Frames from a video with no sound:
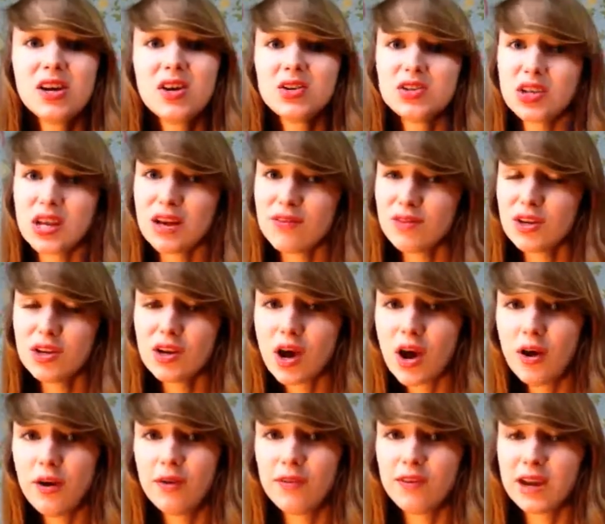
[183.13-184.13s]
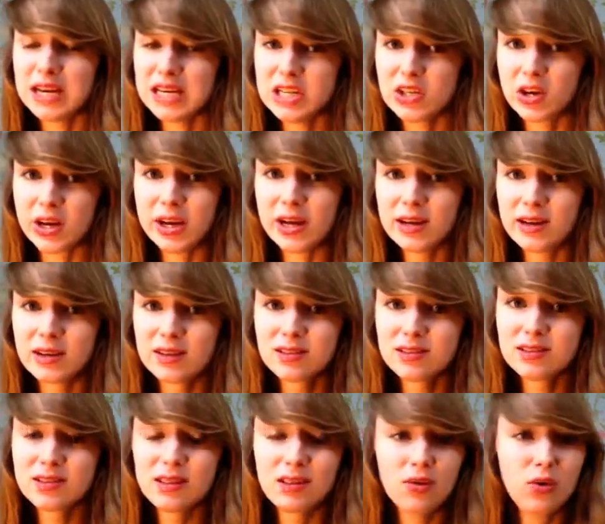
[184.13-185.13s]
So if you know of any
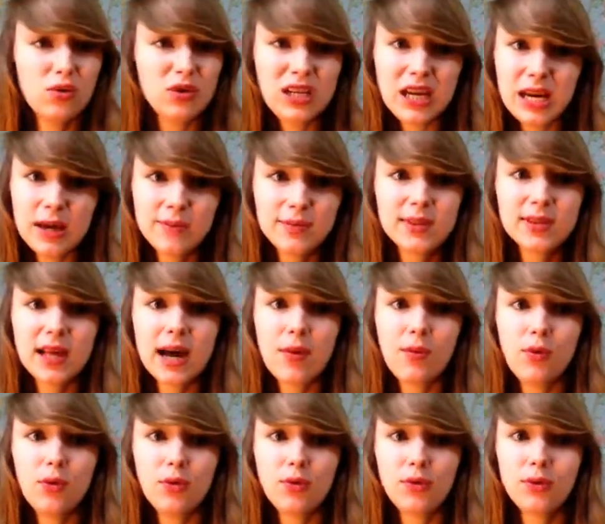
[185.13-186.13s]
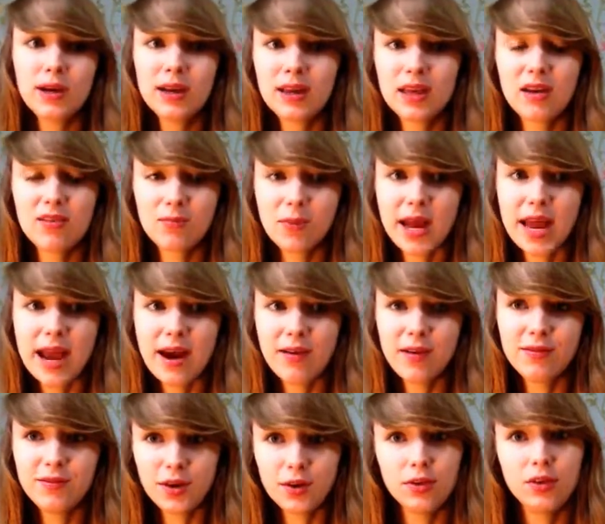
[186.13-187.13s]
tricks or tips that will give my hair
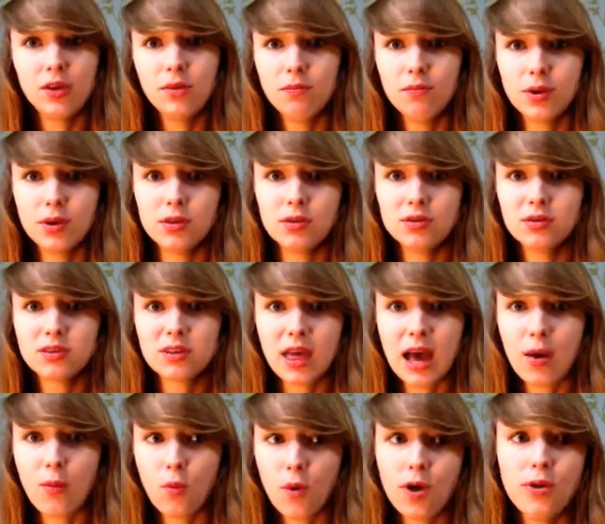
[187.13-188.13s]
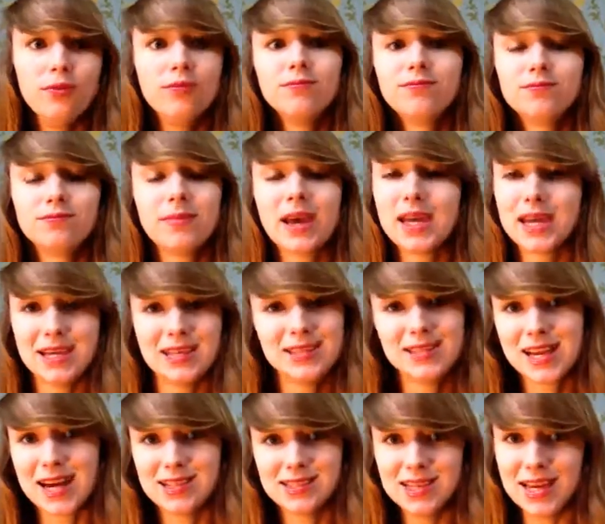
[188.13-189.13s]
a volume boost that won't make it
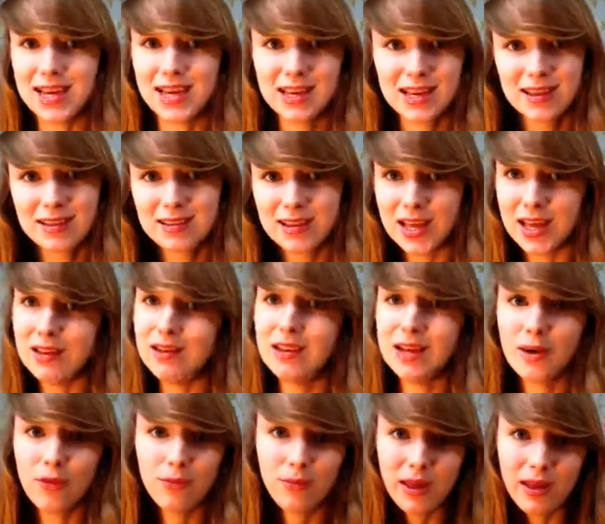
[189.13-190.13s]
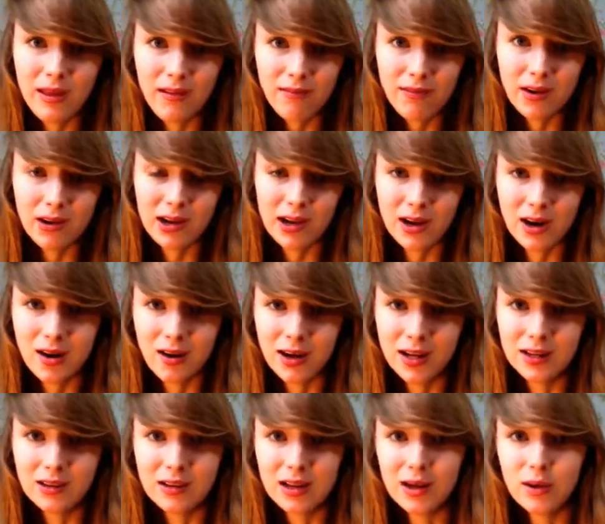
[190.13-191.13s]
static, then that would be very
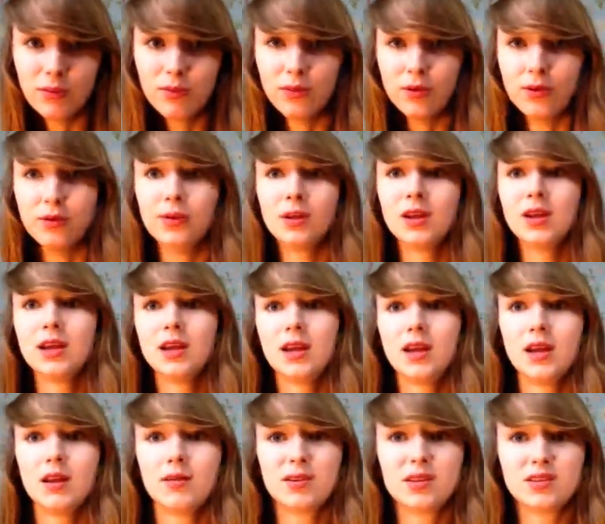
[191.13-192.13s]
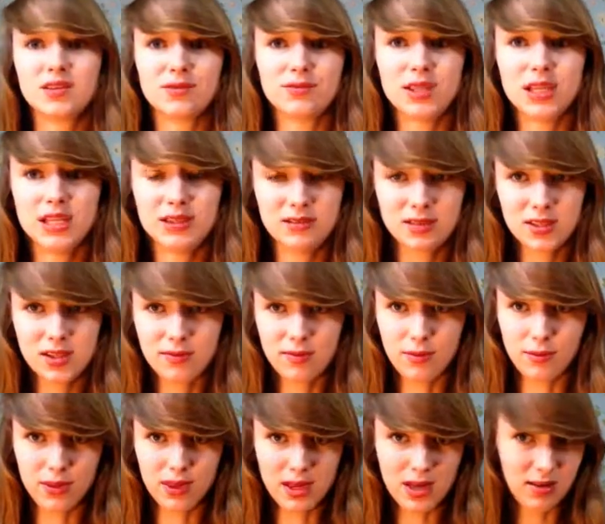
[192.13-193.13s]
kind and helpful, because I really
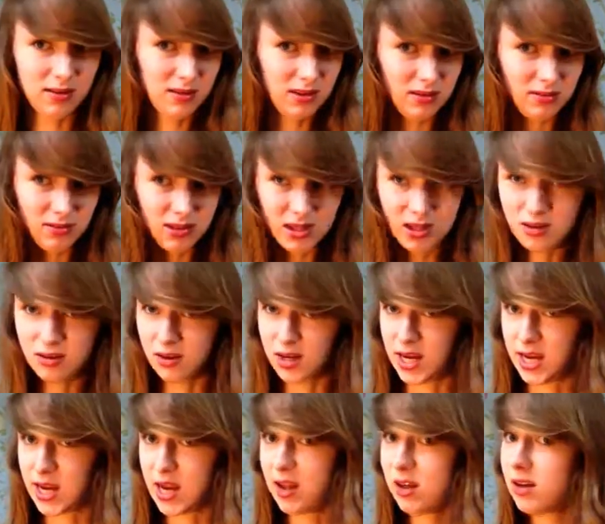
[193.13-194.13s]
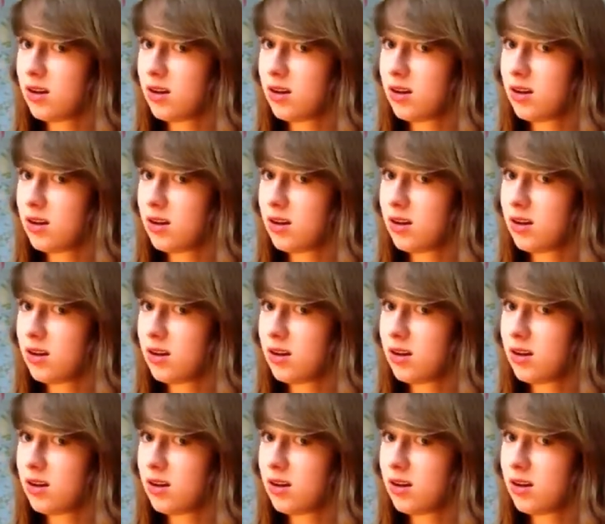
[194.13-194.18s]
suffer with this. It's really annoying.